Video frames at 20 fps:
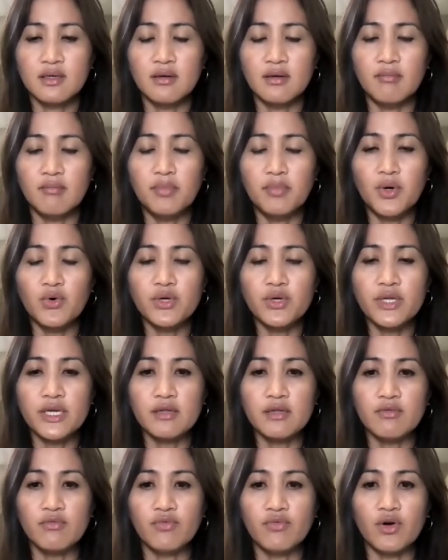bony
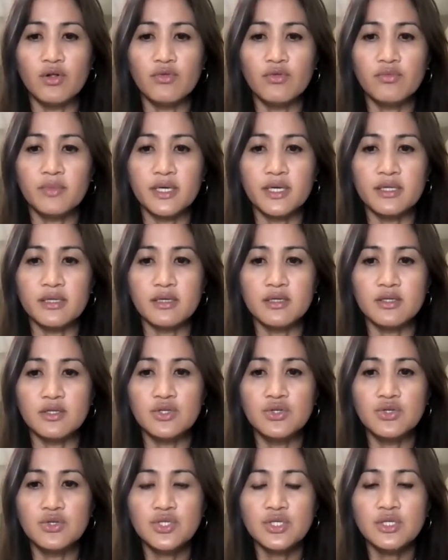involvement, it
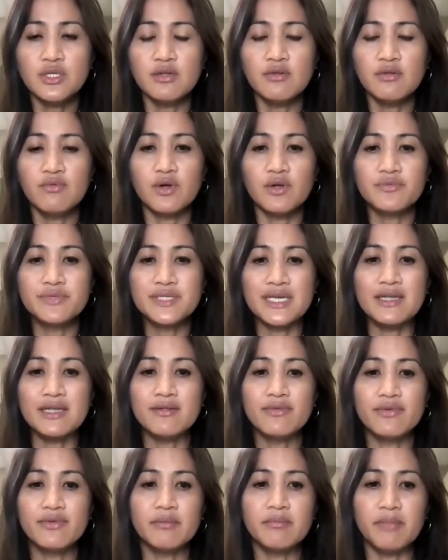usually involves
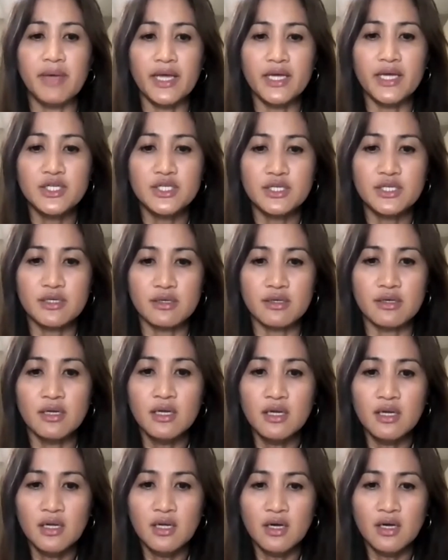inflammation
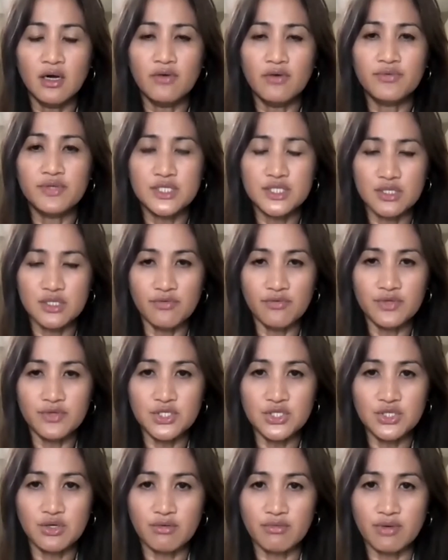of the soft
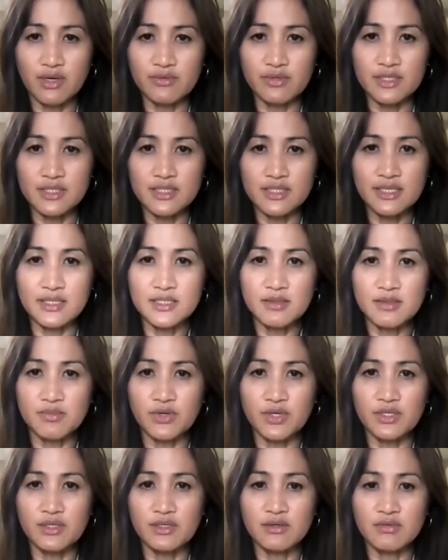tissue around the
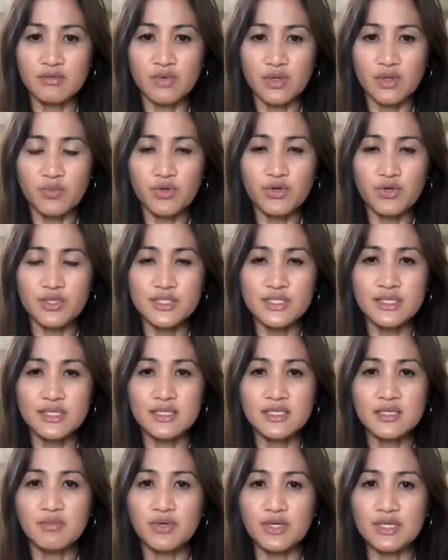sesamoid, or what we call
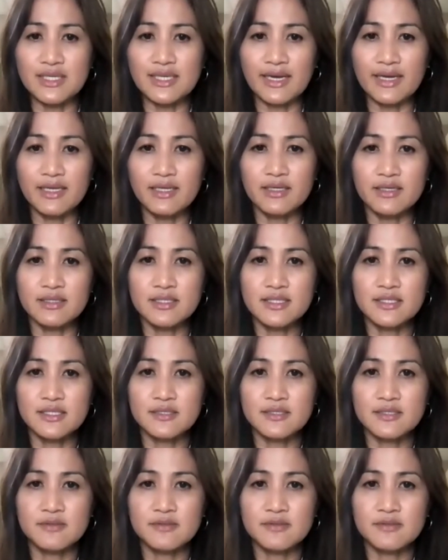sesamoiditis.